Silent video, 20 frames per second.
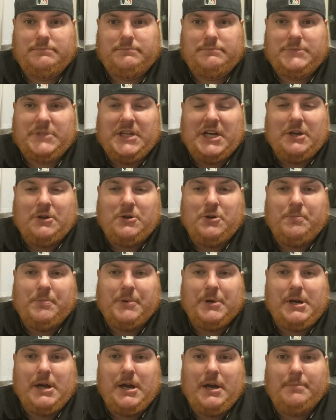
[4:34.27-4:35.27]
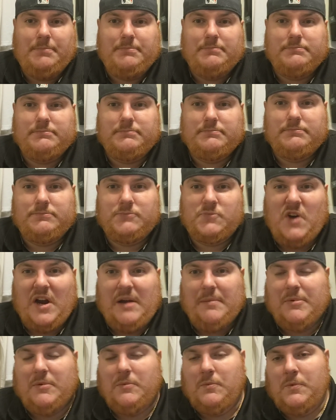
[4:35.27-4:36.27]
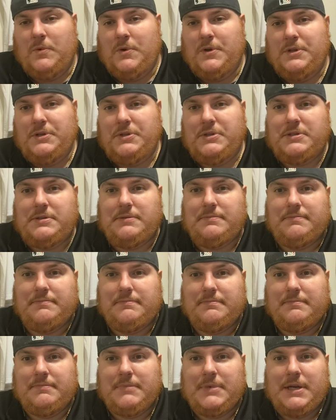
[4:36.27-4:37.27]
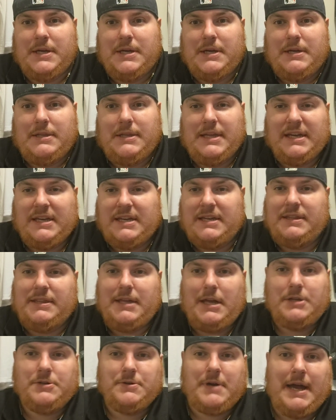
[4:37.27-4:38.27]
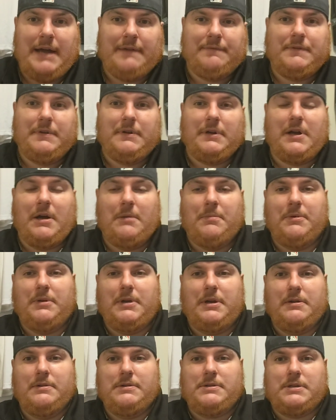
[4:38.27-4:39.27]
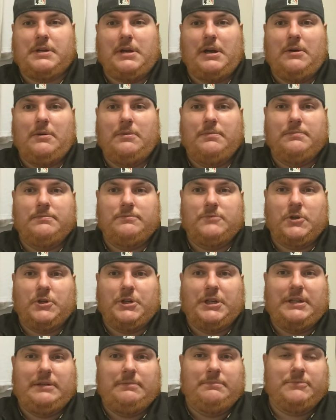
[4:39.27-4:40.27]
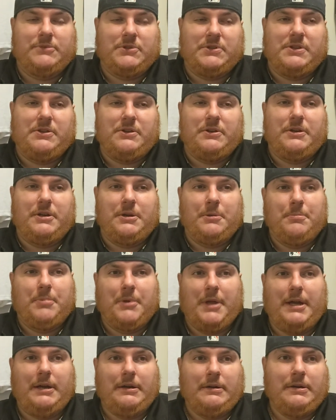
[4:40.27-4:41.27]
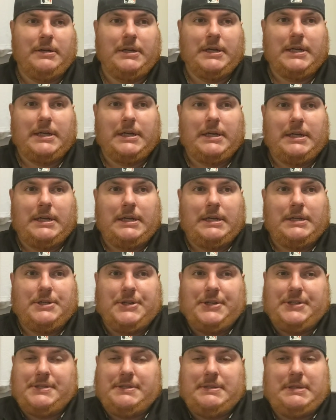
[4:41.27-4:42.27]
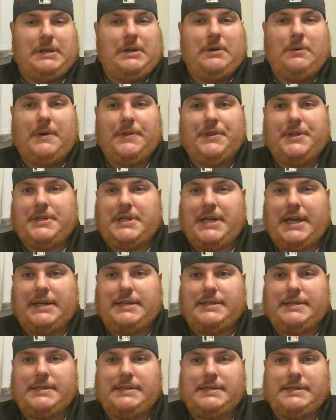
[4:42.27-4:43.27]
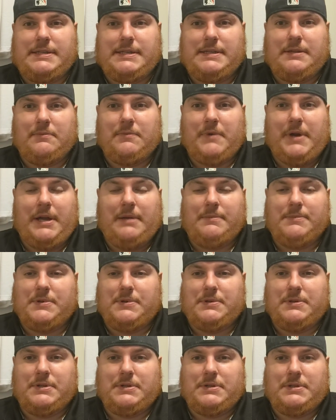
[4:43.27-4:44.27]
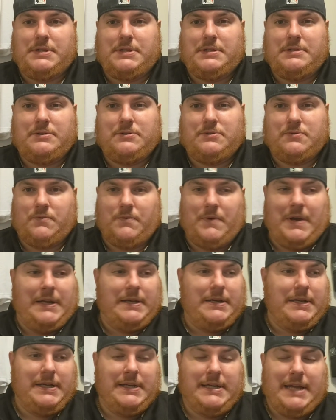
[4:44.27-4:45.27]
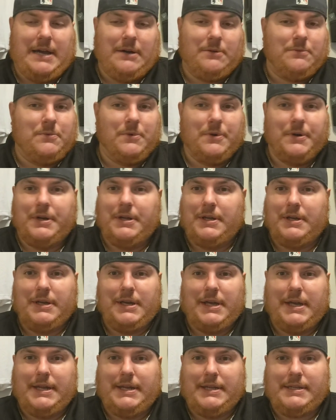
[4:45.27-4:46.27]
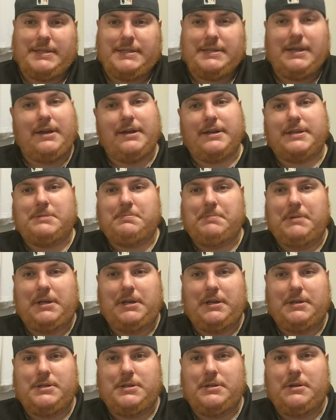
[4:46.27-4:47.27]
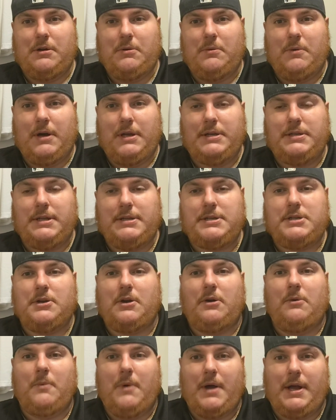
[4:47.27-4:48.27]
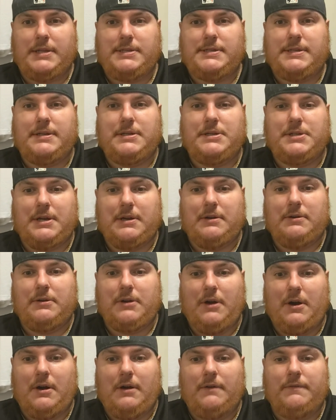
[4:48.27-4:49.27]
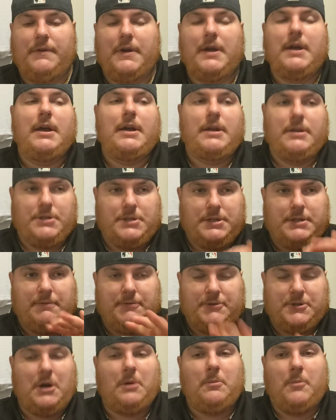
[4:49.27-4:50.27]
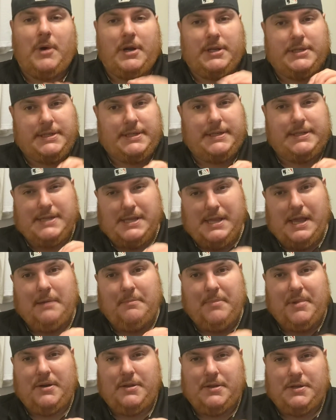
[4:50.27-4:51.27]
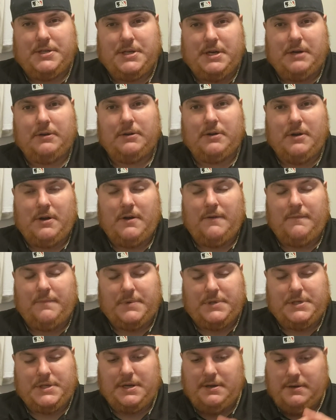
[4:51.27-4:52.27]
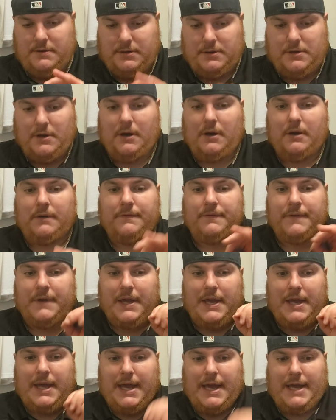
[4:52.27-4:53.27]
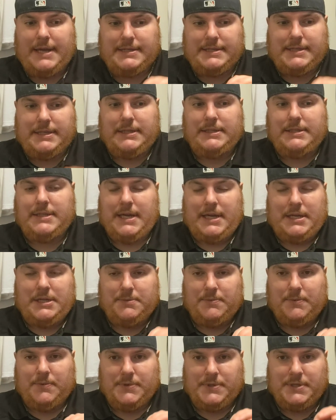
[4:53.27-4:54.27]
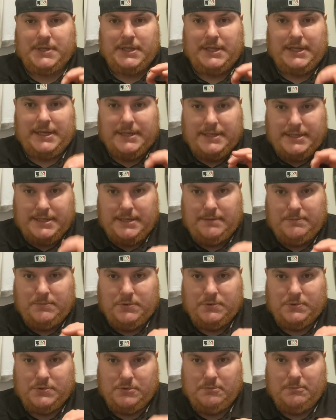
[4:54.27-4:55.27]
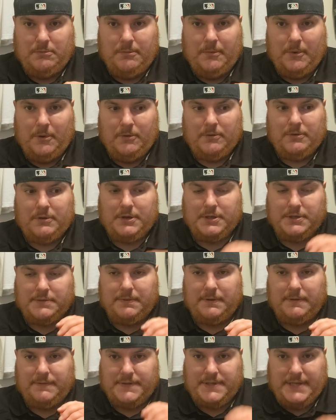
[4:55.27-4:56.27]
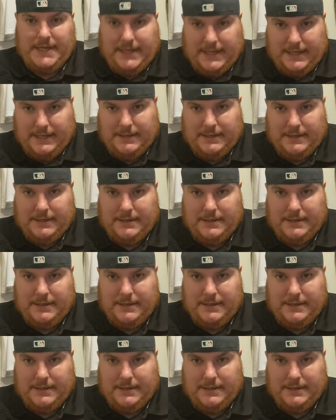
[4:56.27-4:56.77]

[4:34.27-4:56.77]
You got Cooper Cup, Robert Woods, that kid they drafted a couple years ago, rookie, was a third-year player. Just, you know what, the Texans and the Rams are just trending downward. And it sucks because, you know what, Deshaun Watson and Jared Goff. Deshaun Watson is a lot better than Jared Goff, but Jared Goff has the intangibles to lead a team to a Super Bowl because we've seen it.